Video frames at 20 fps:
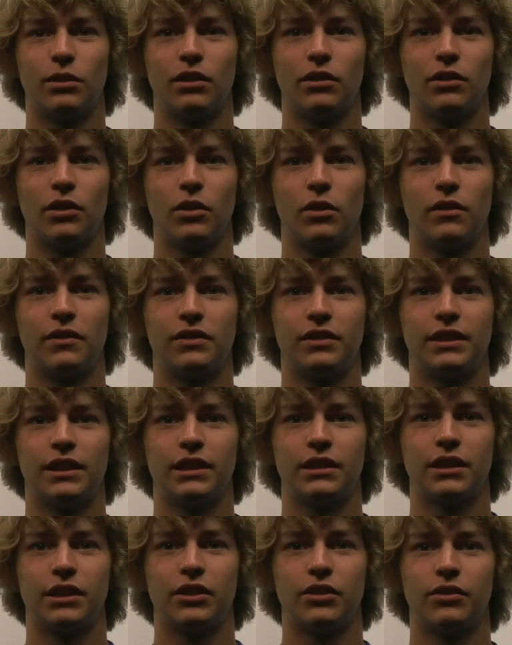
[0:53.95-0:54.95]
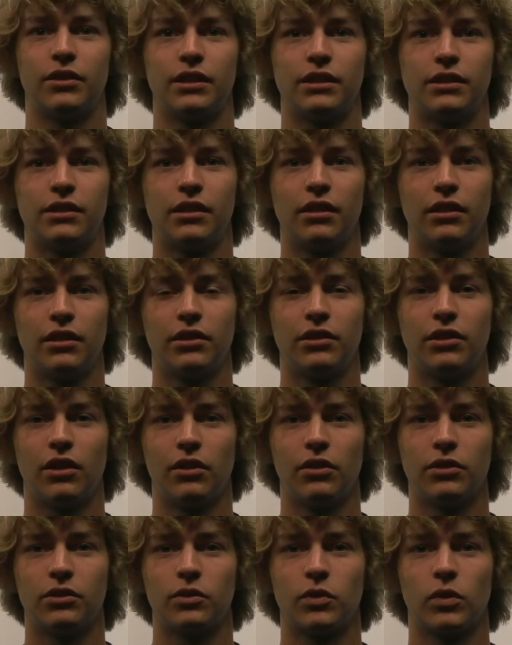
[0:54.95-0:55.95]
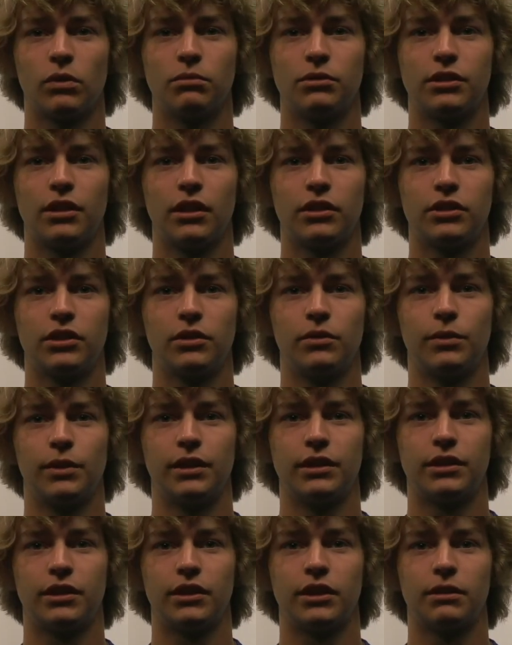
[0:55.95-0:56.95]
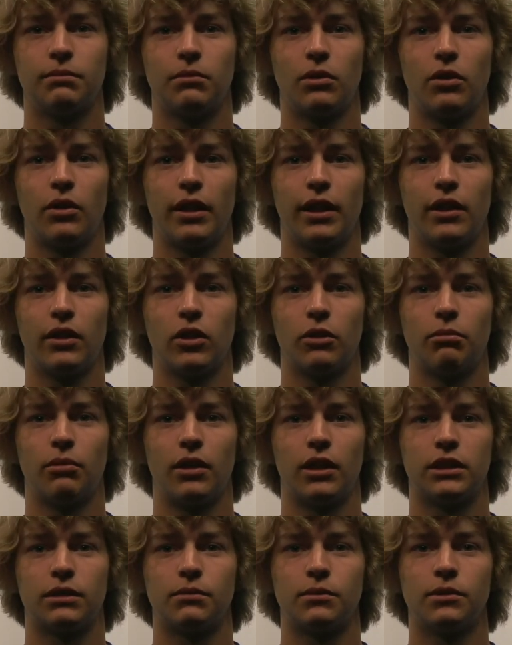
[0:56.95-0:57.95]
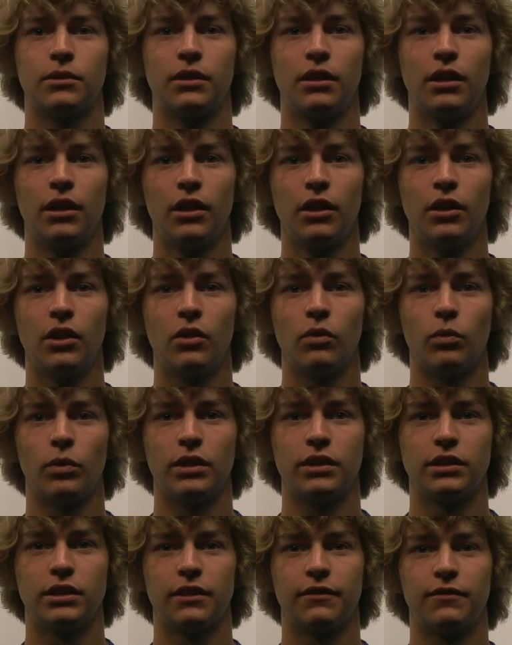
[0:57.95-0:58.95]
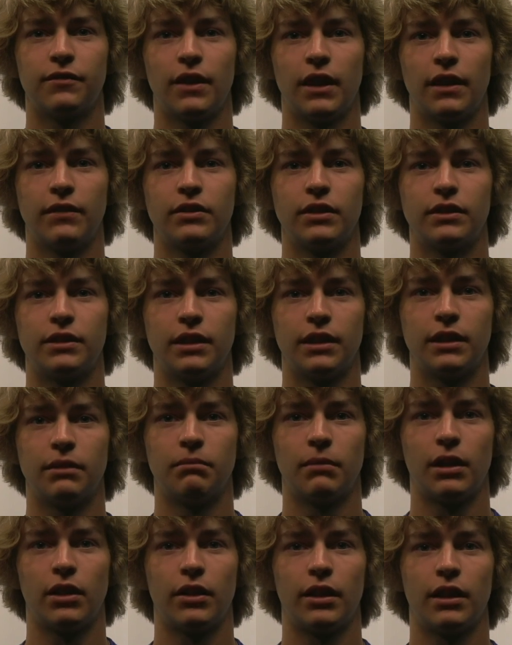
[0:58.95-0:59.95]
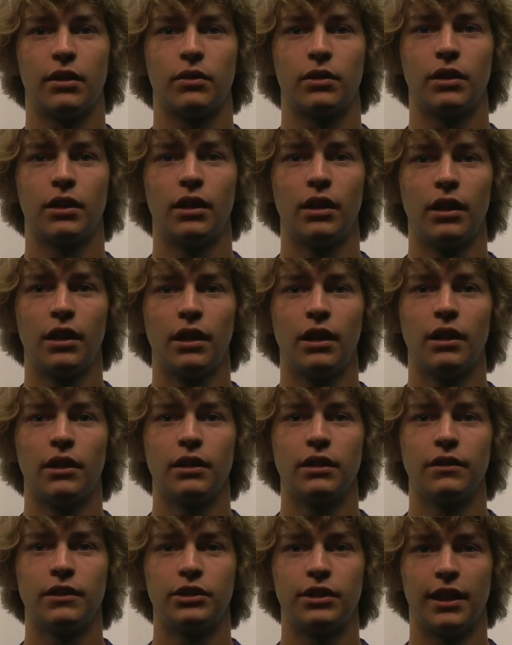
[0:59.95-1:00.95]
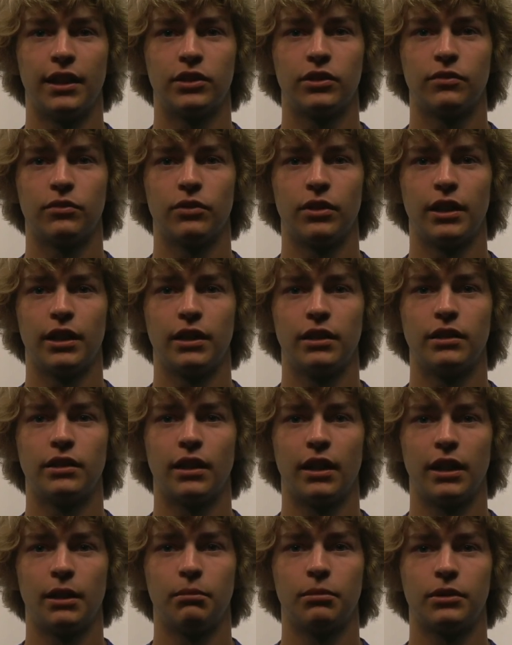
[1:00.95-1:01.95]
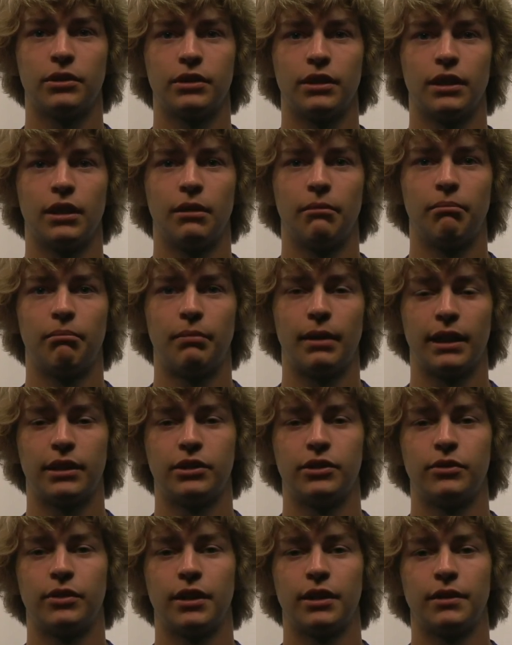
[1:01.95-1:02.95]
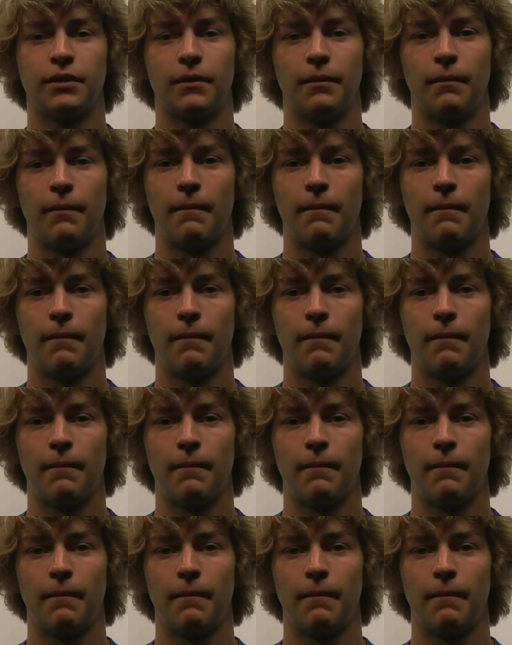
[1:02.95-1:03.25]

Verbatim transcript: with a low of 60 degrees. Thunderstorms, gusty winds, and small hail are possible winds at 5 to 10 mile an hour, chance of rain 90%. Back to you, Caden.